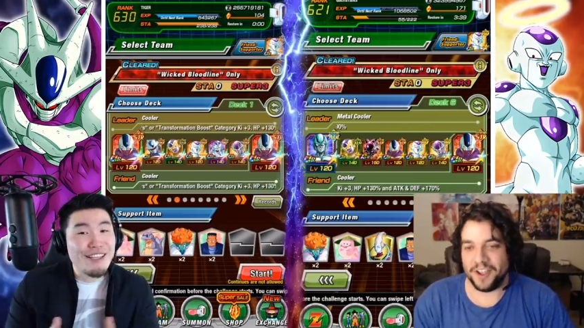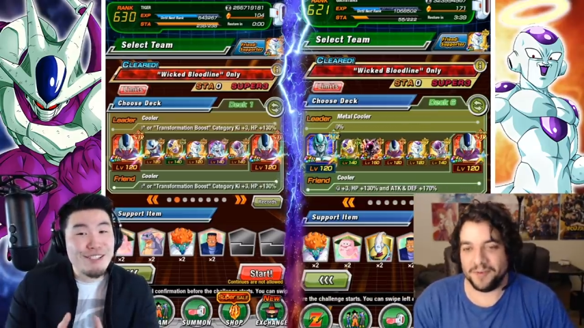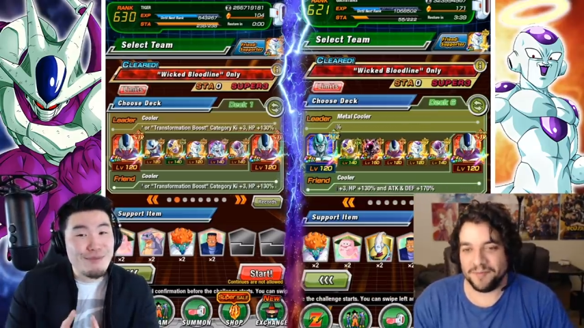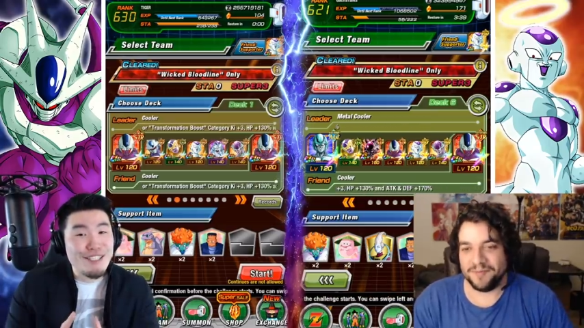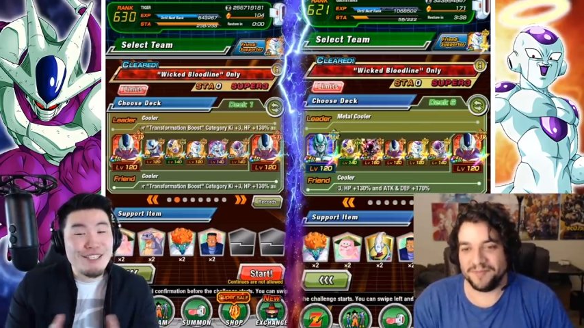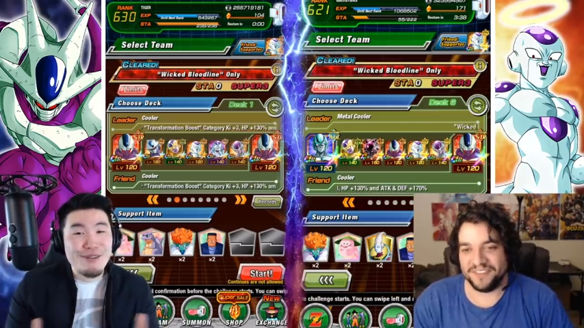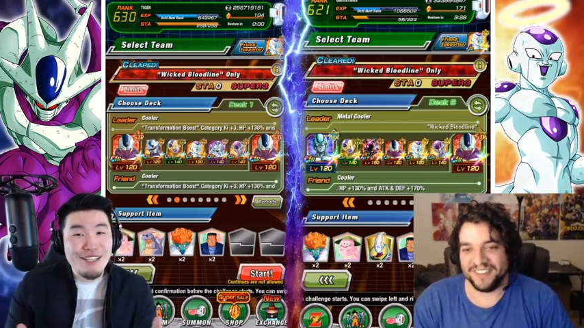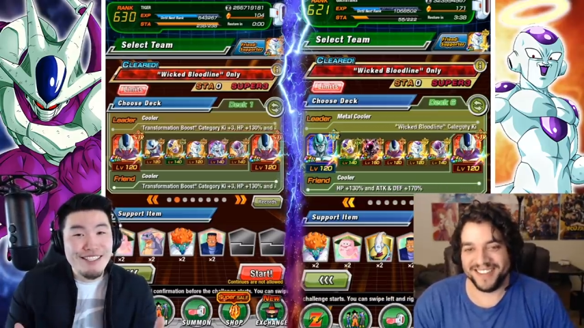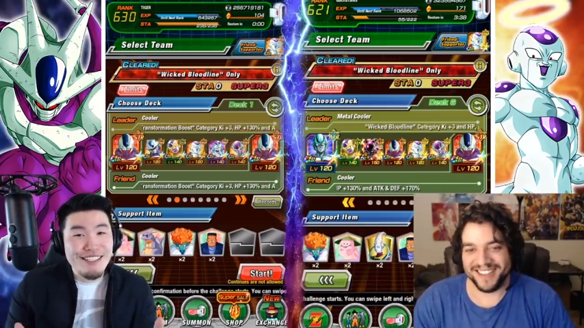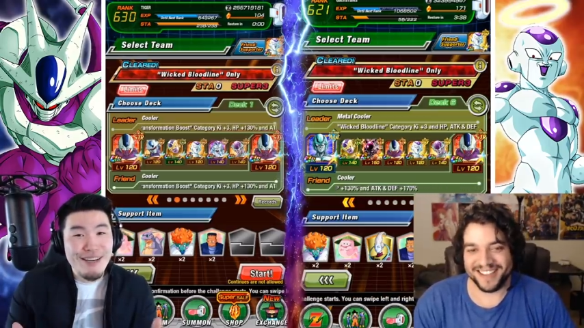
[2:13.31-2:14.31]
Speaker 1: this to be
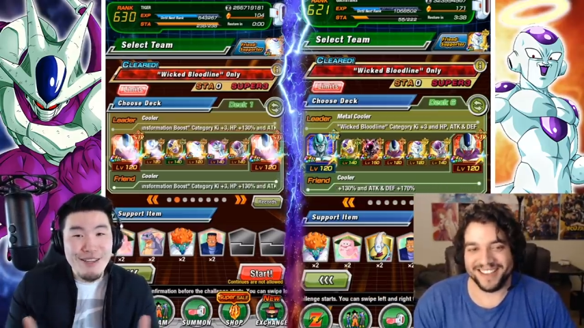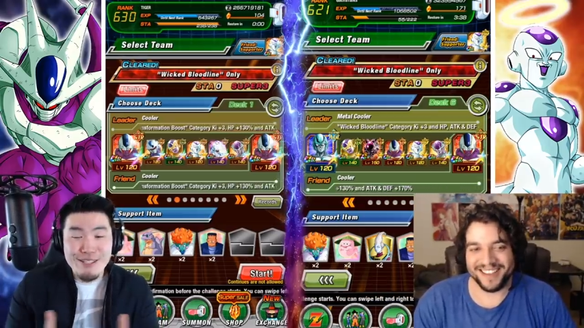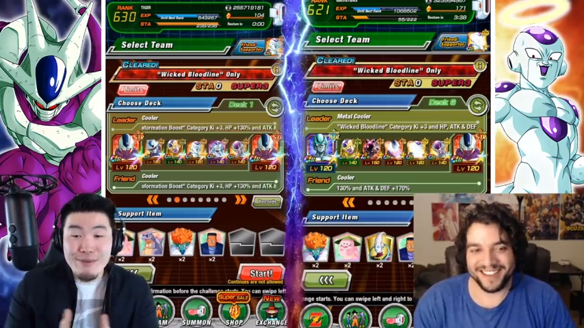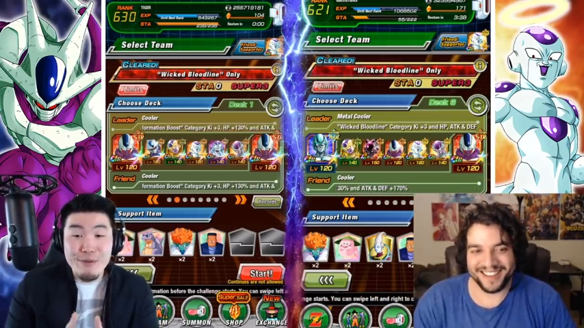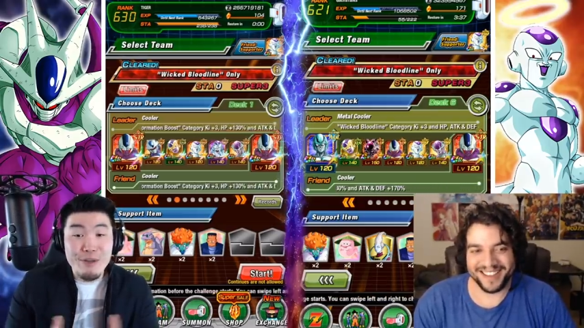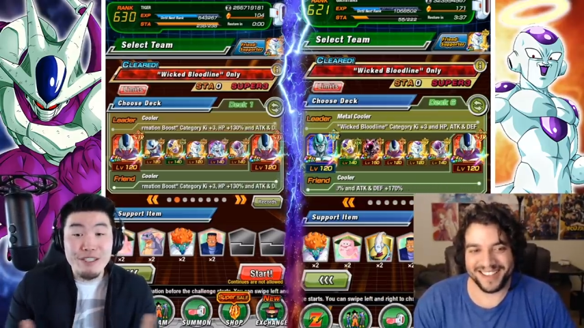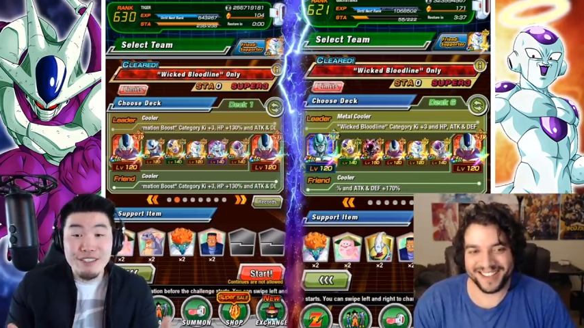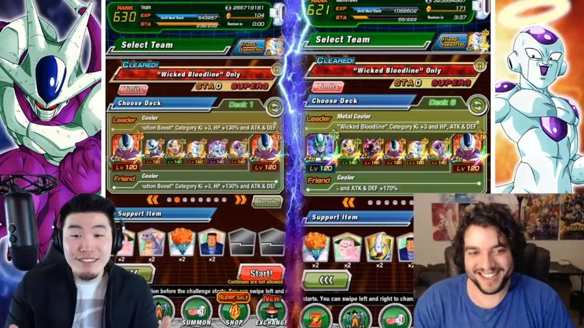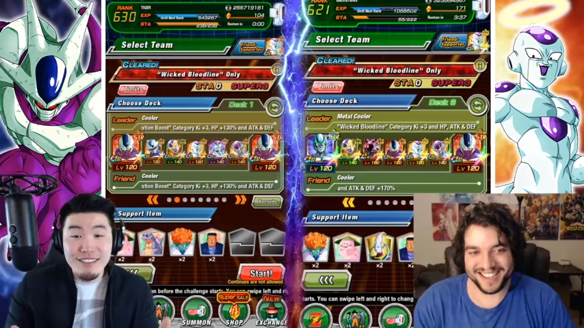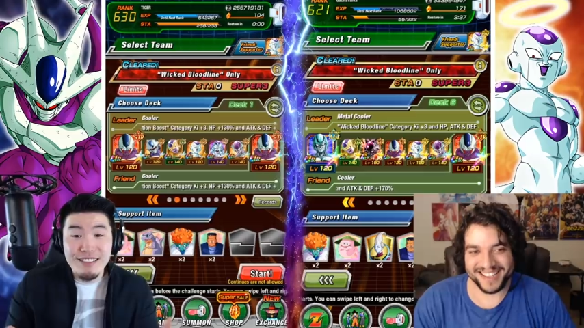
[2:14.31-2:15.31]
serious. Uh, this to be real.